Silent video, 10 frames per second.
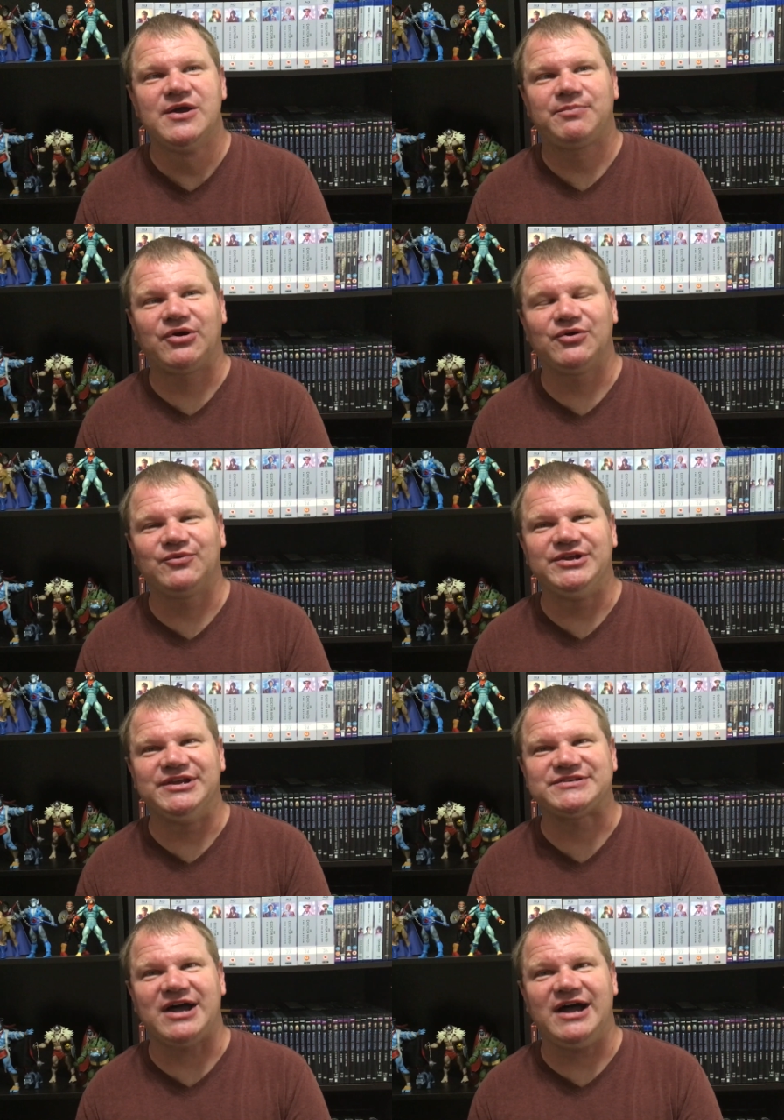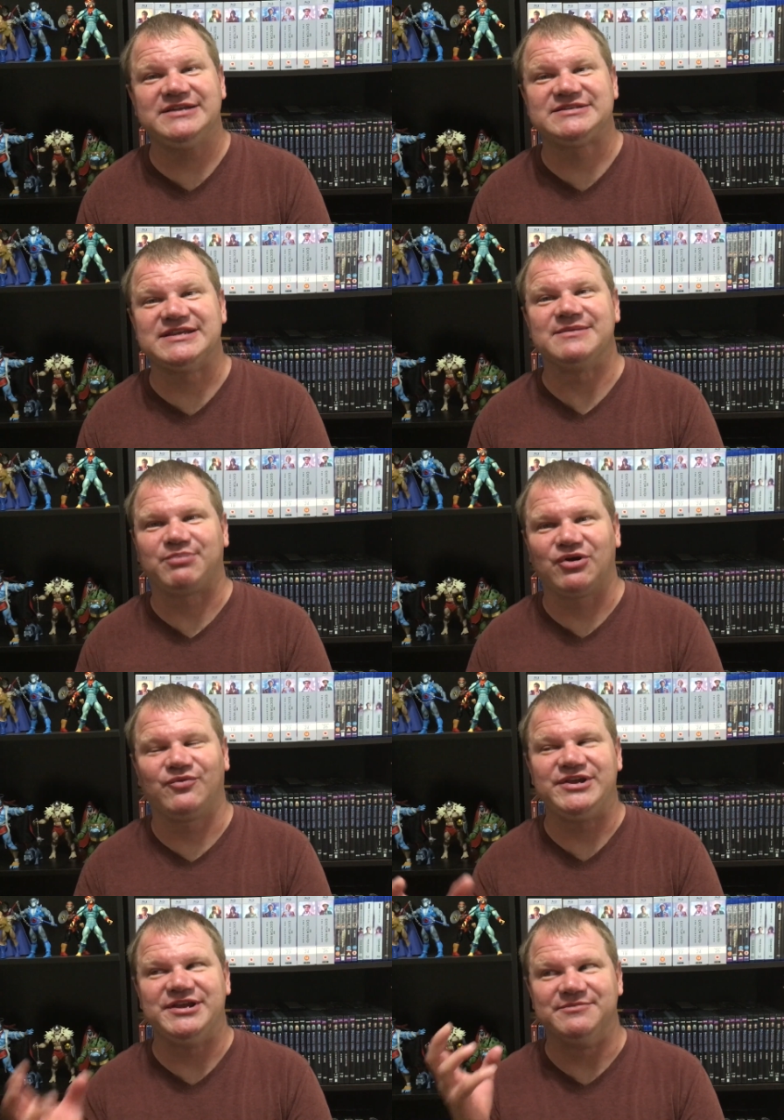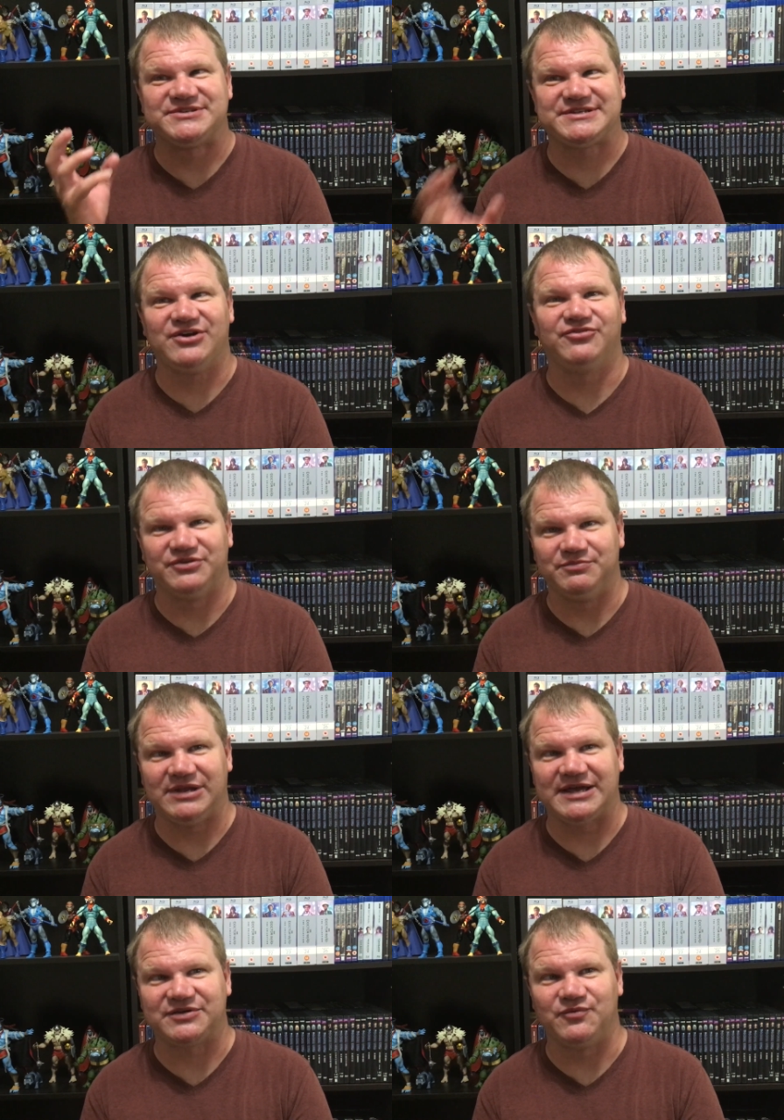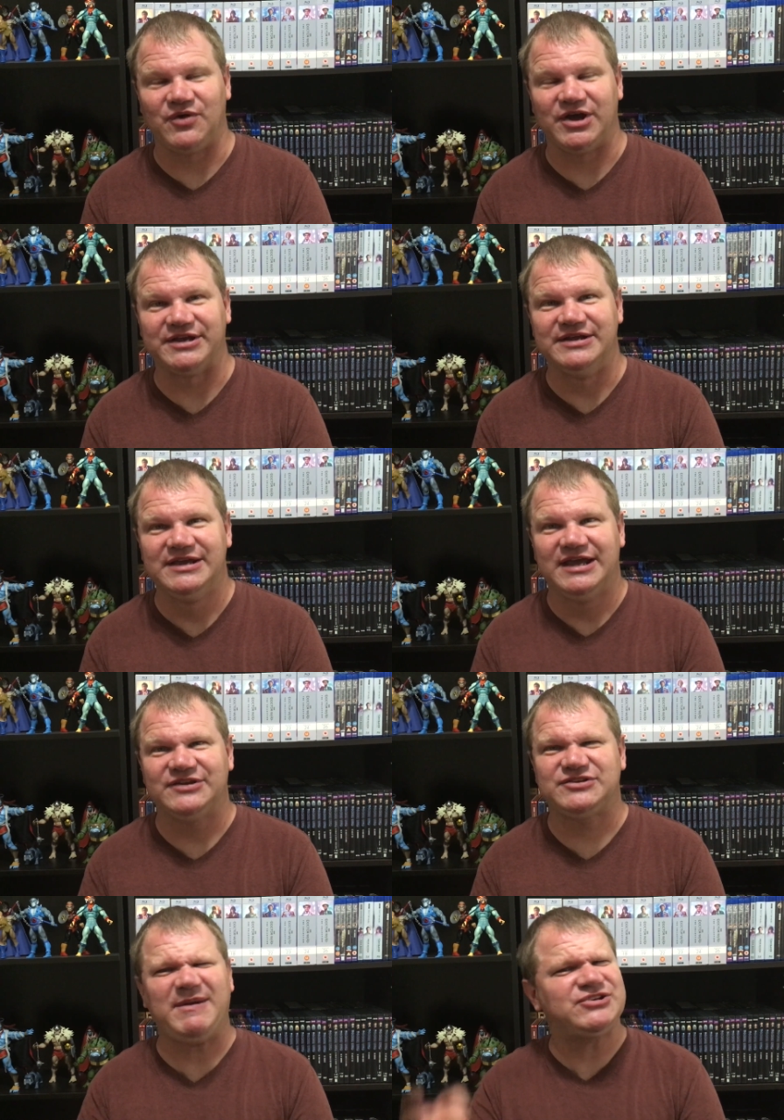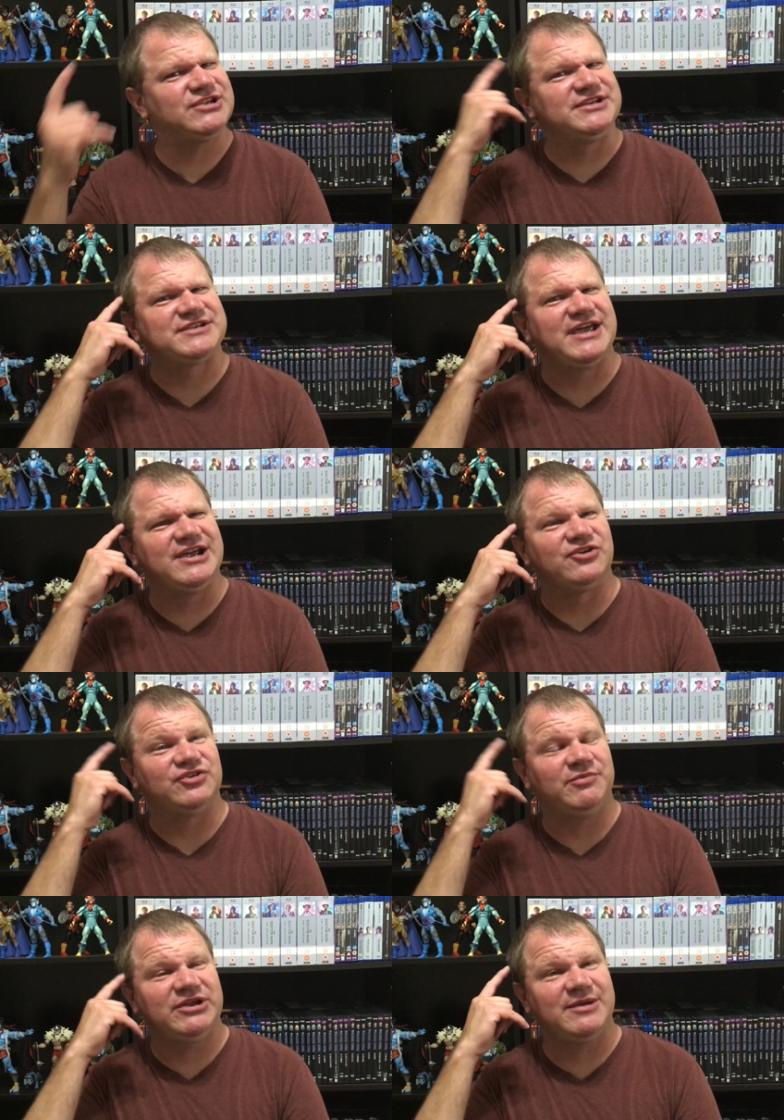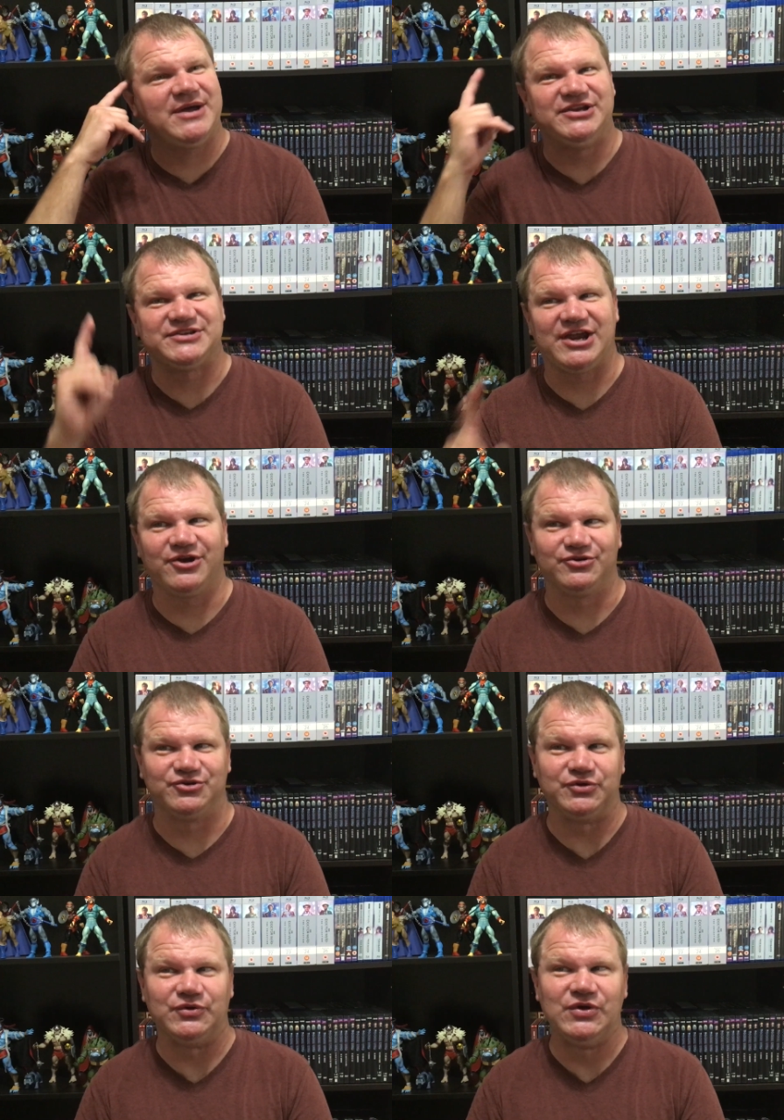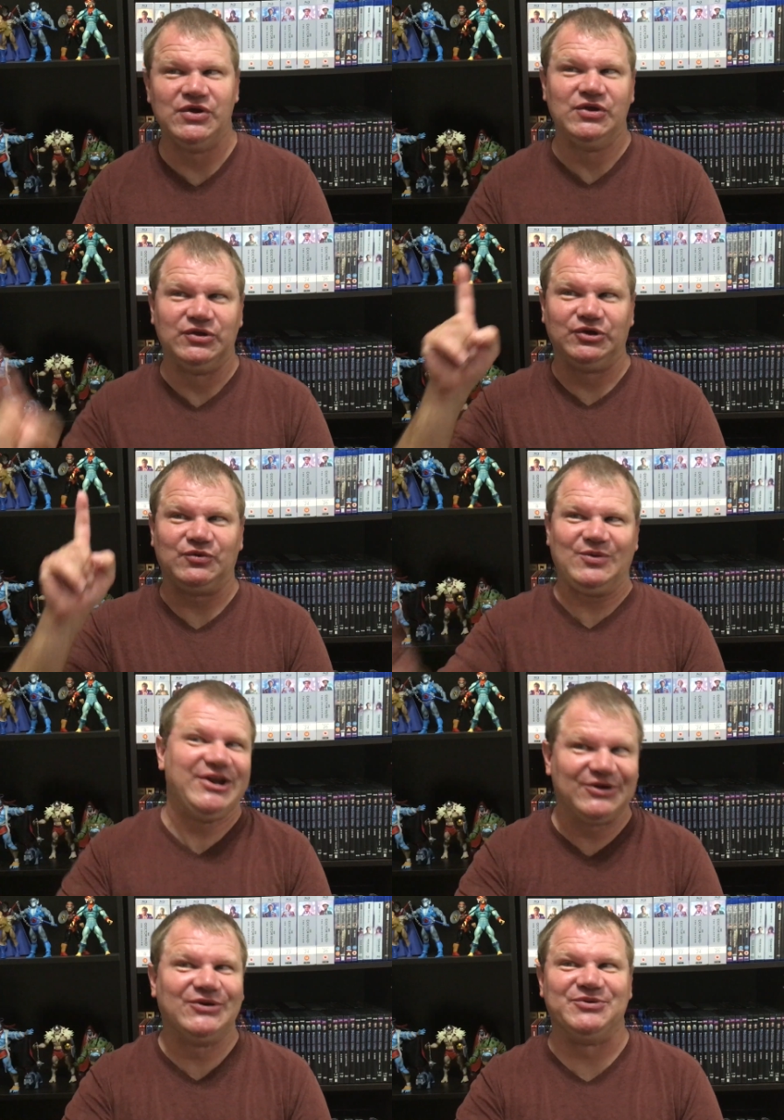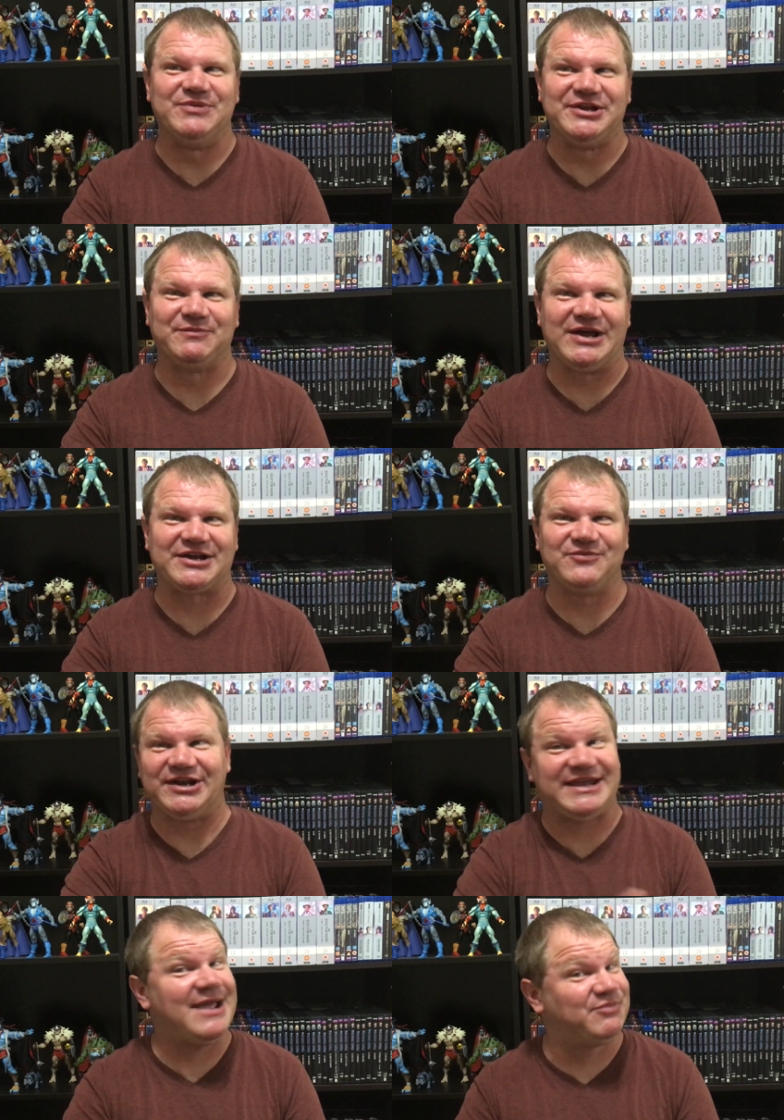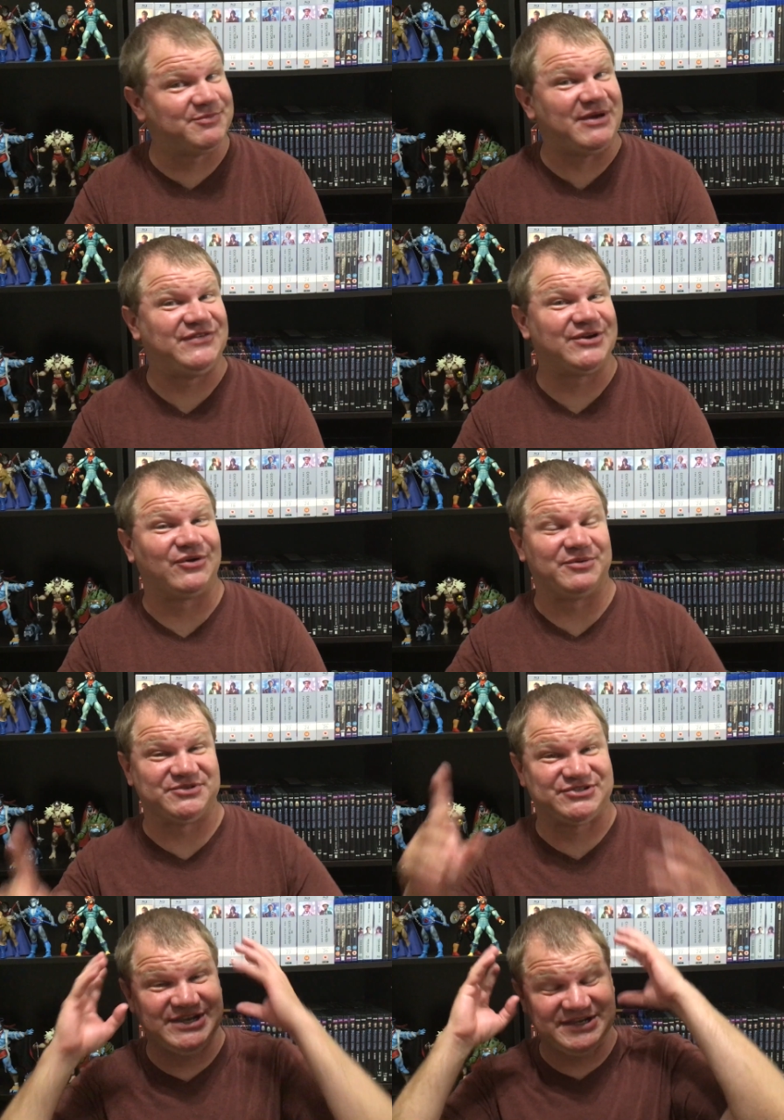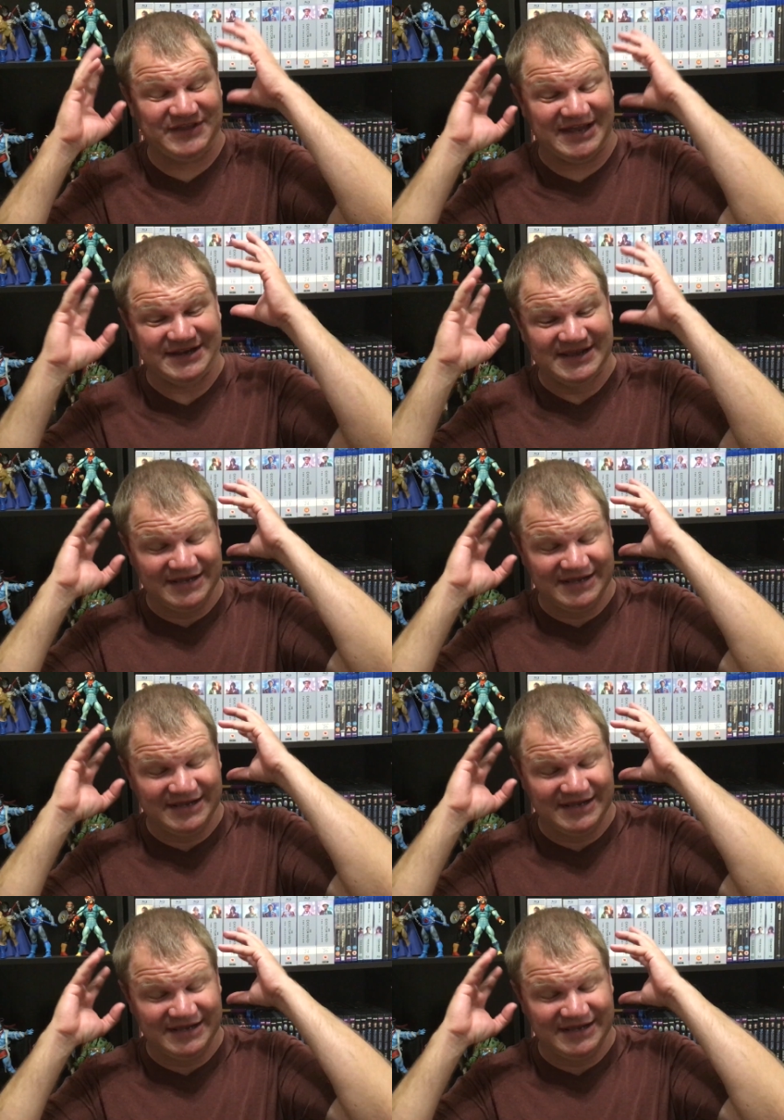Pertwee, it's odd seeing Pertwee himself in black and white. And especially his hair. Something about his hairdo looked weird to me in black and white. I can't put my finger on it, but seeing that,